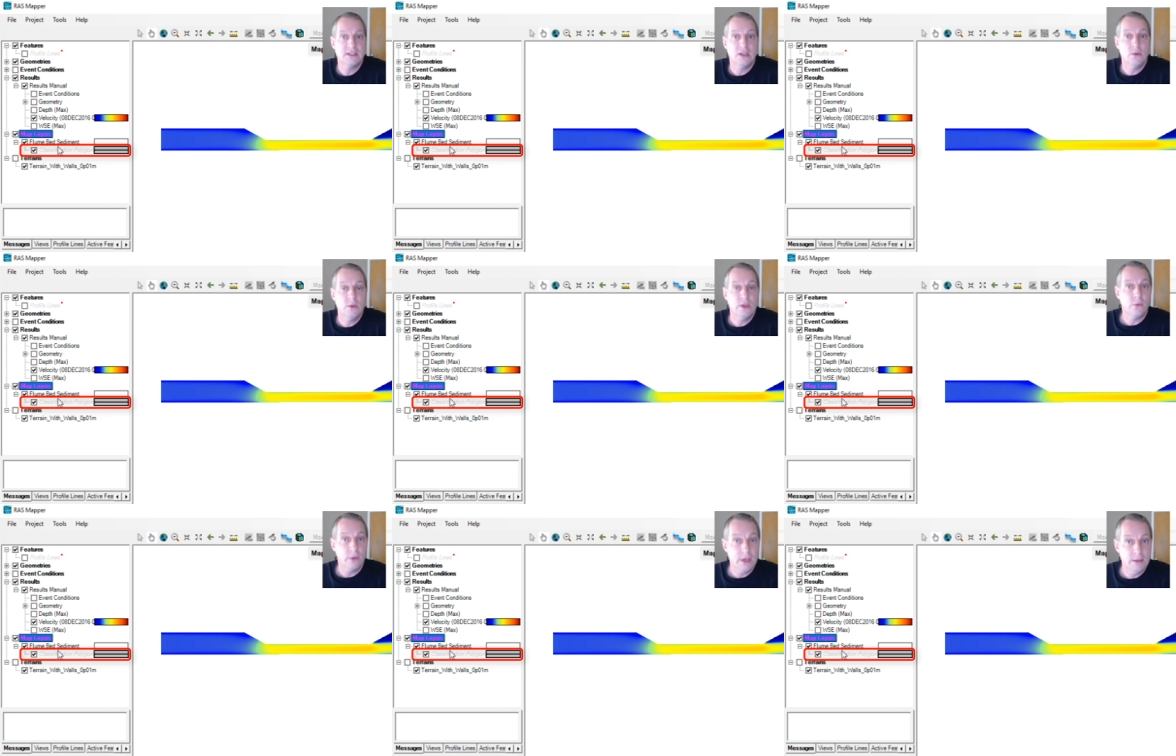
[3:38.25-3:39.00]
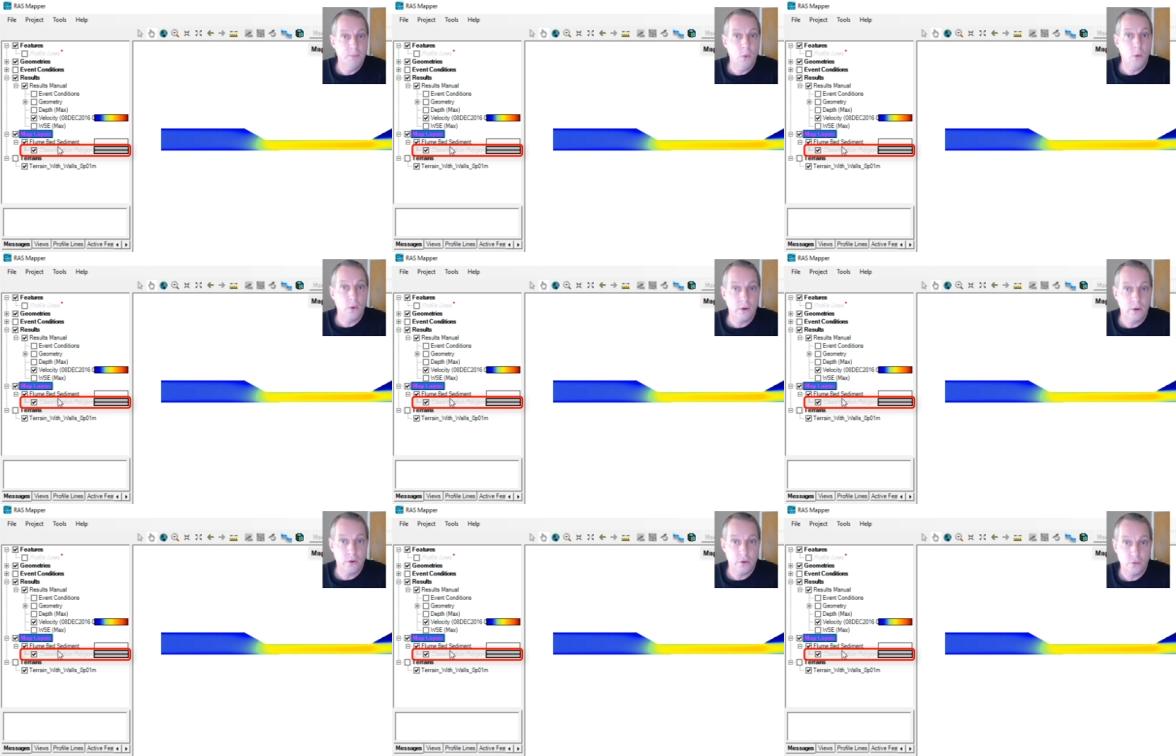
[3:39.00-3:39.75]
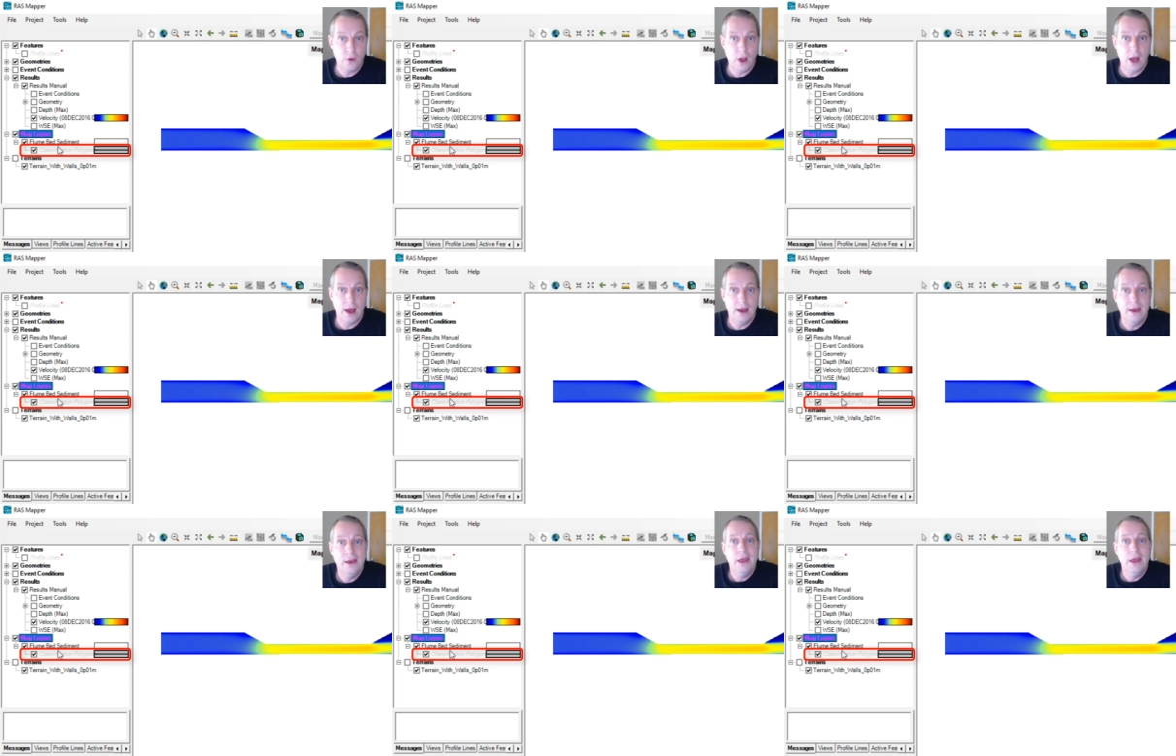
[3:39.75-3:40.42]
that you either import or draw,